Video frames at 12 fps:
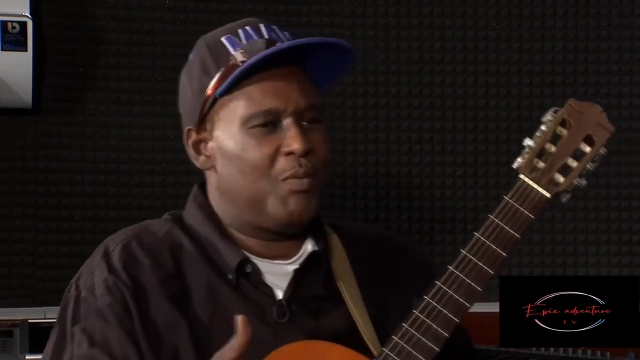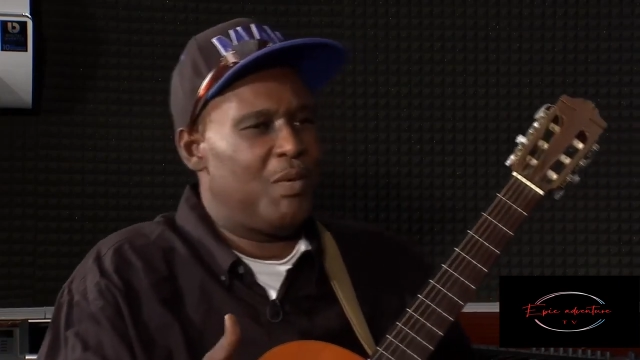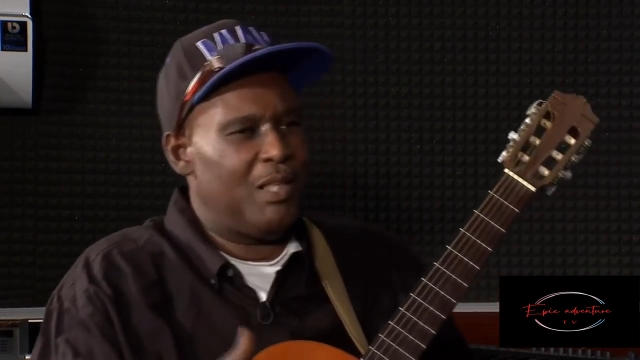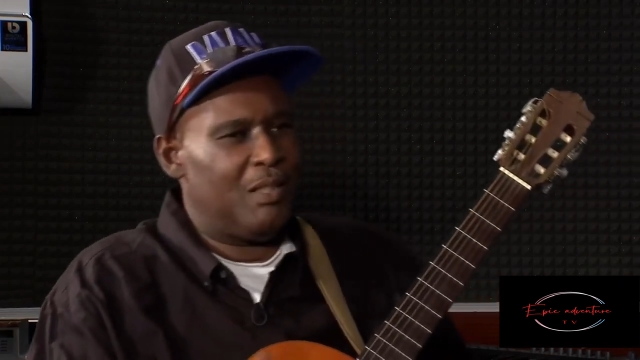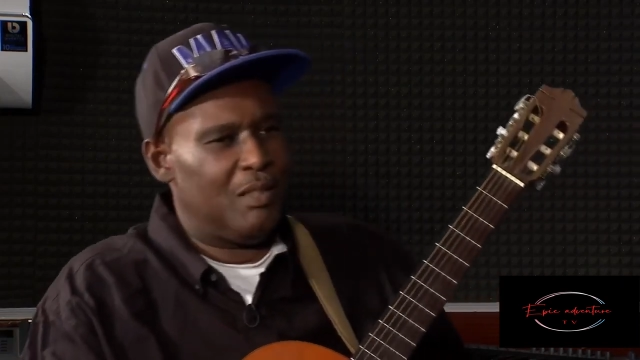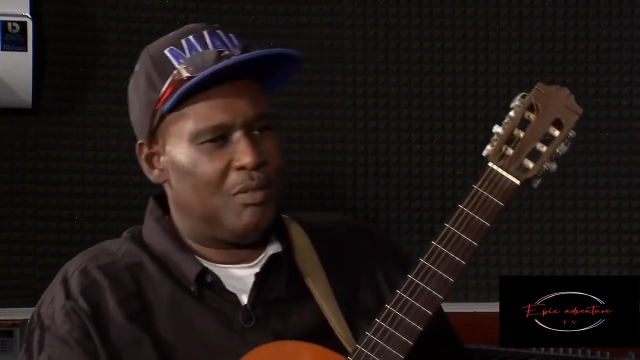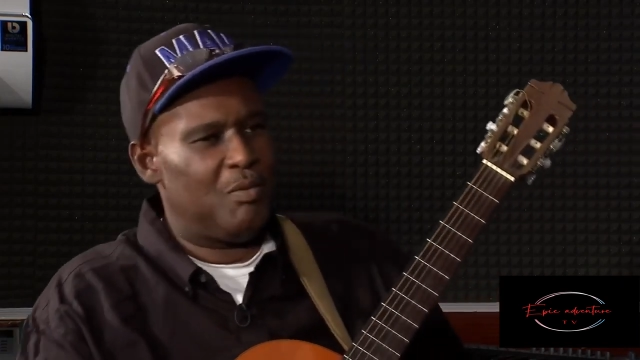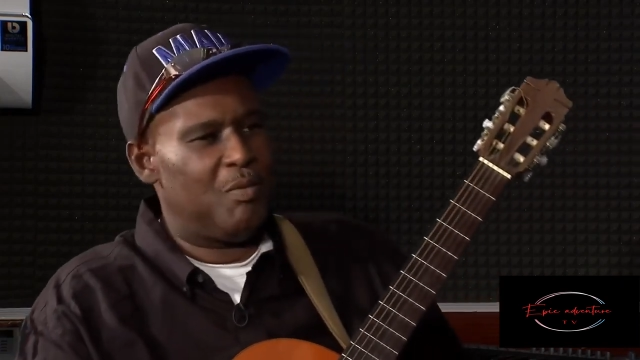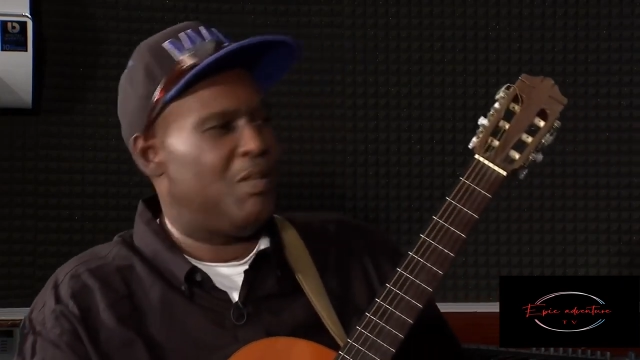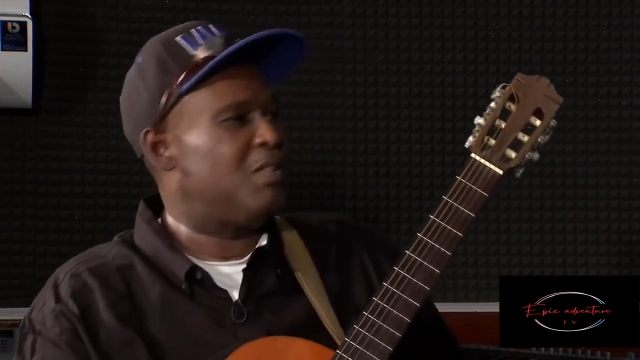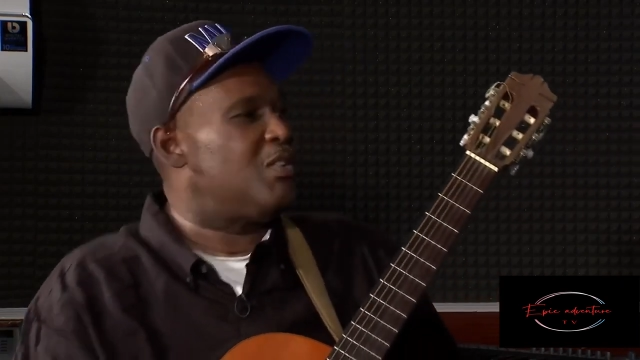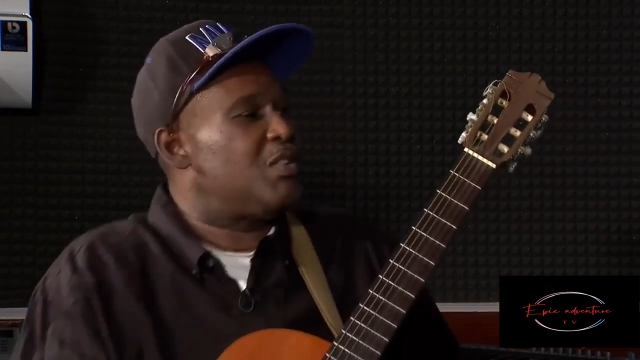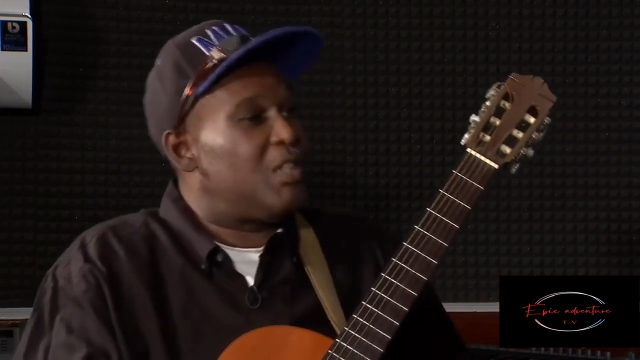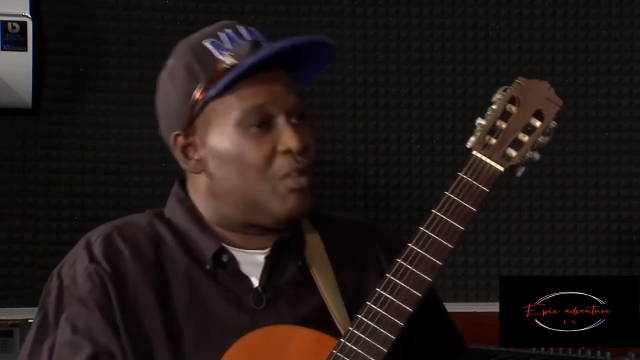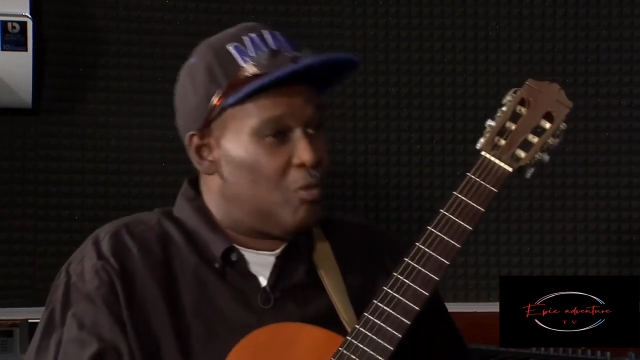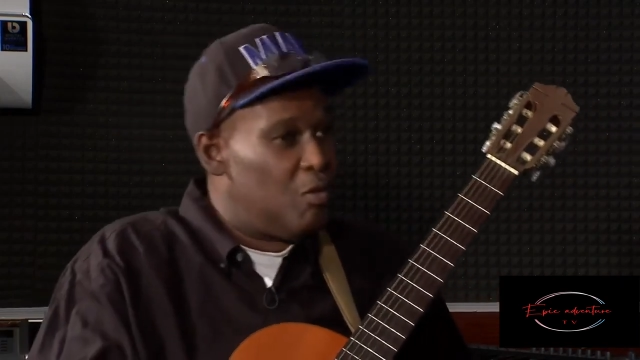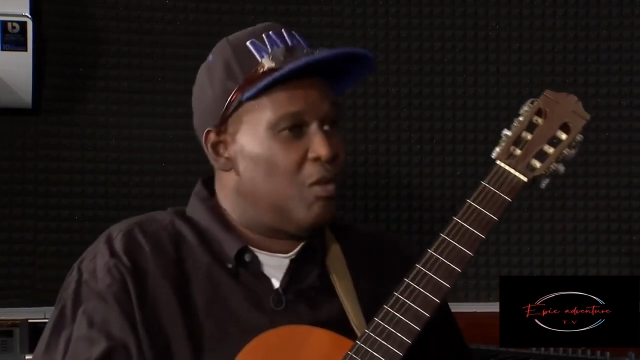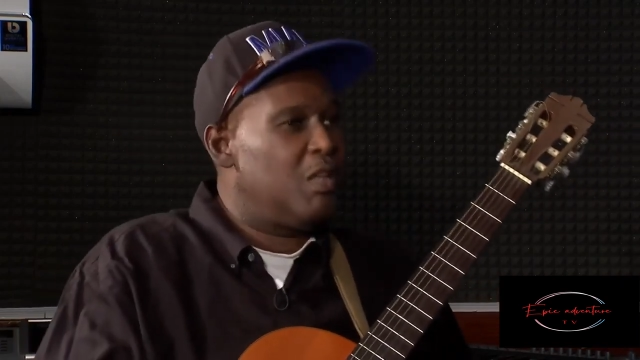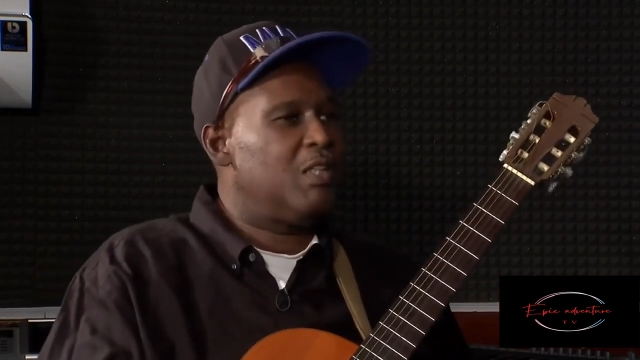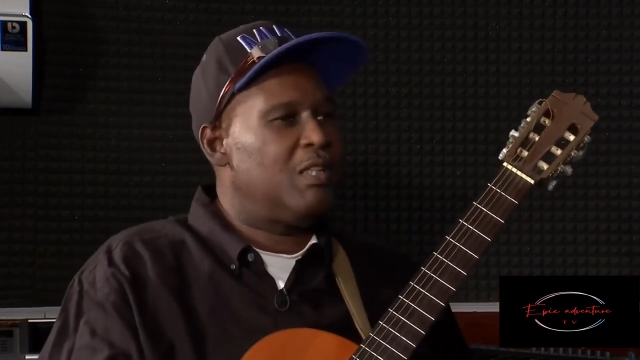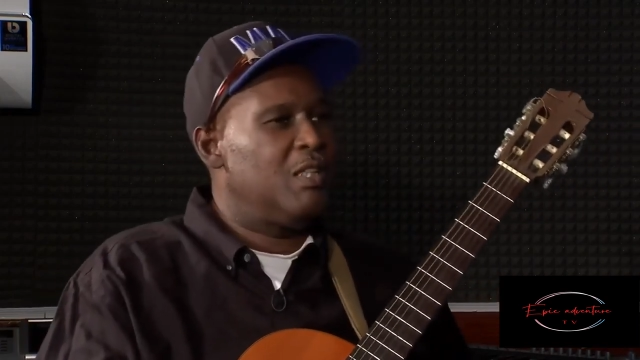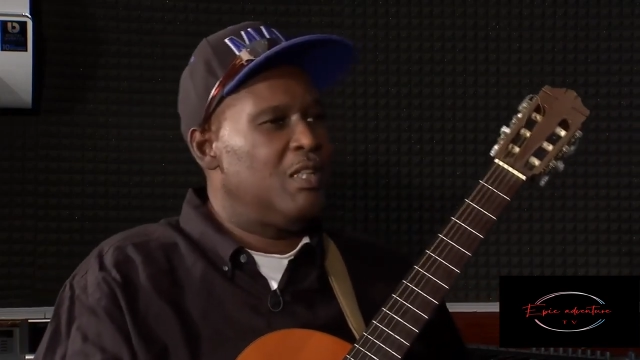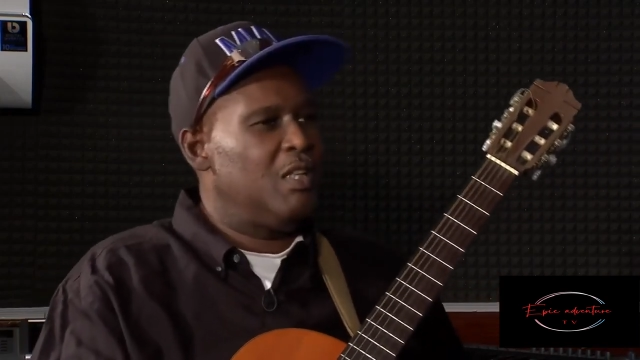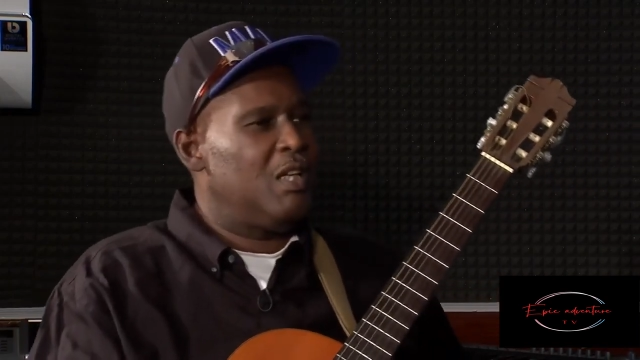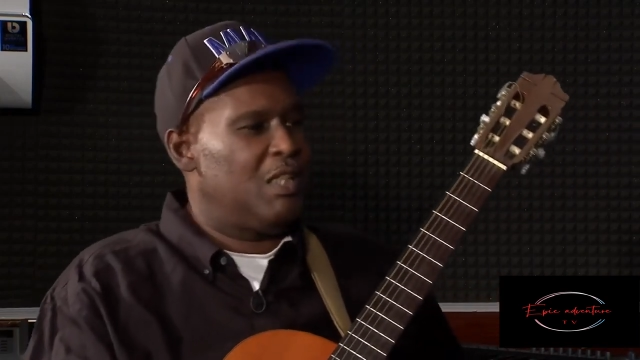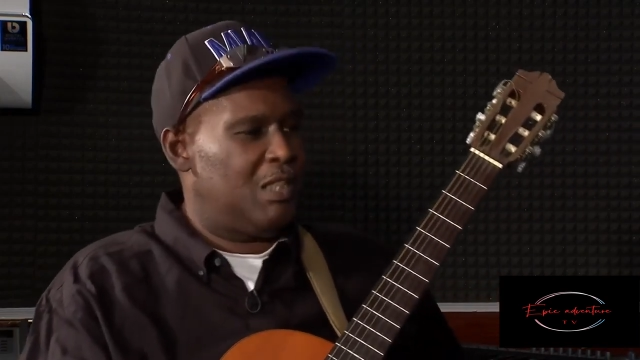We went to St. Croix, mm-hmm.